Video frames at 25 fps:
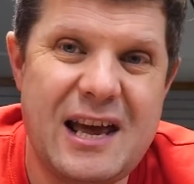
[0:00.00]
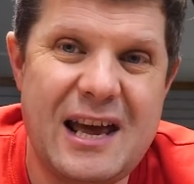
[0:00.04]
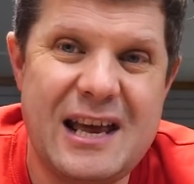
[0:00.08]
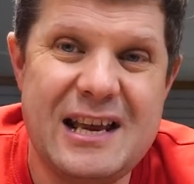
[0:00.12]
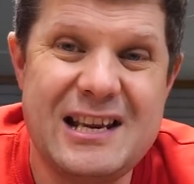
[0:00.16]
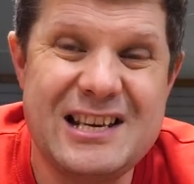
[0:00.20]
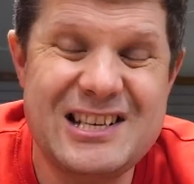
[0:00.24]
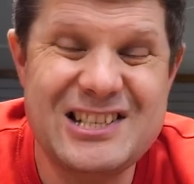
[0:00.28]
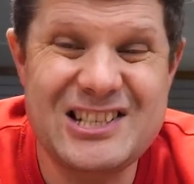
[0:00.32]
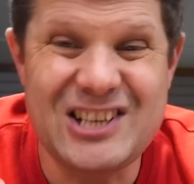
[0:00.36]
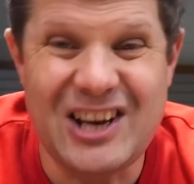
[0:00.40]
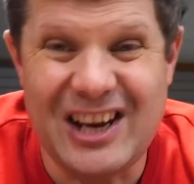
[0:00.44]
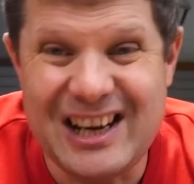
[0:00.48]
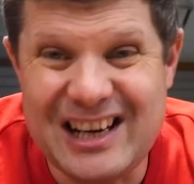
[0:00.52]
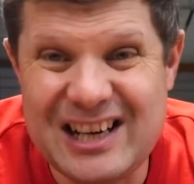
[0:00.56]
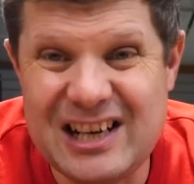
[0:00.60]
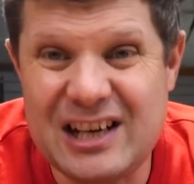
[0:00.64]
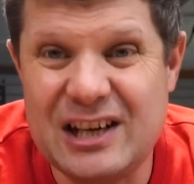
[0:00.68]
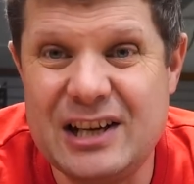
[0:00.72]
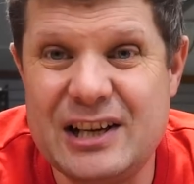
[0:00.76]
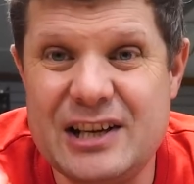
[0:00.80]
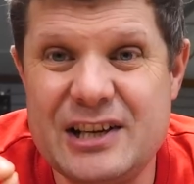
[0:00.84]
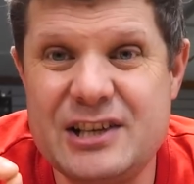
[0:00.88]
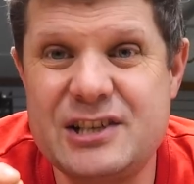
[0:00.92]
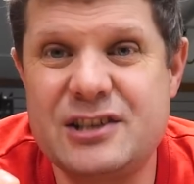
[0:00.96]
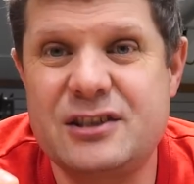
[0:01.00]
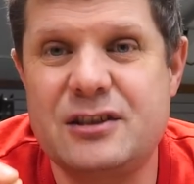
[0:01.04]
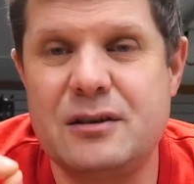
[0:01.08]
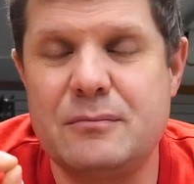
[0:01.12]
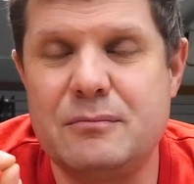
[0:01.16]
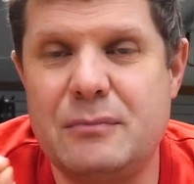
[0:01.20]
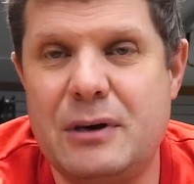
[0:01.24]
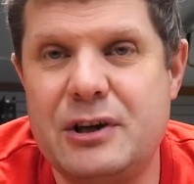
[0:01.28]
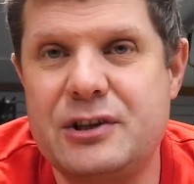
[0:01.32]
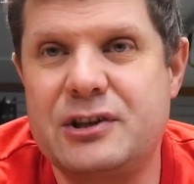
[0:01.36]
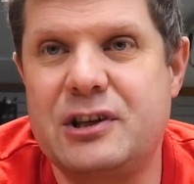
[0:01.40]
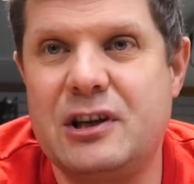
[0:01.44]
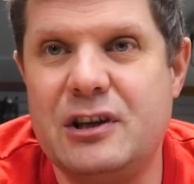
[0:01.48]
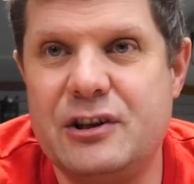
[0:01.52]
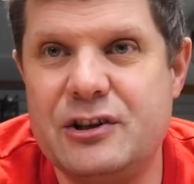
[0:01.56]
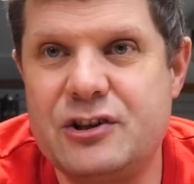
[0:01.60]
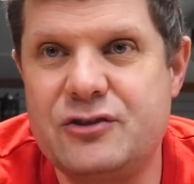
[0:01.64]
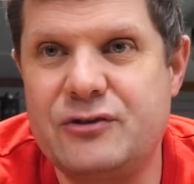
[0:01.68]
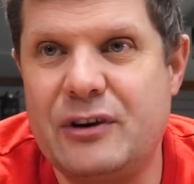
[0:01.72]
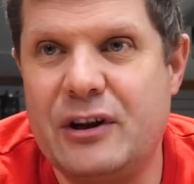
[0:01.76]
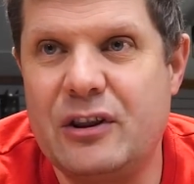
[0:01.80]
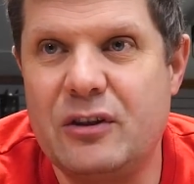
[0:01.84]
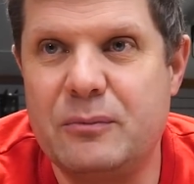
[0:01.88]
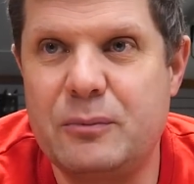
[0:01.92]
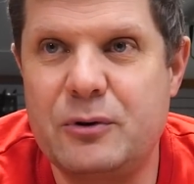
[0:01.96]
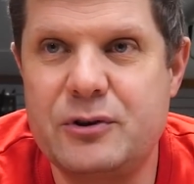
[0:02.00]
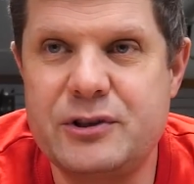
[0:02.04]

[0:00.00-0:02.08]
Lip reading: a cyclist's muscular strength,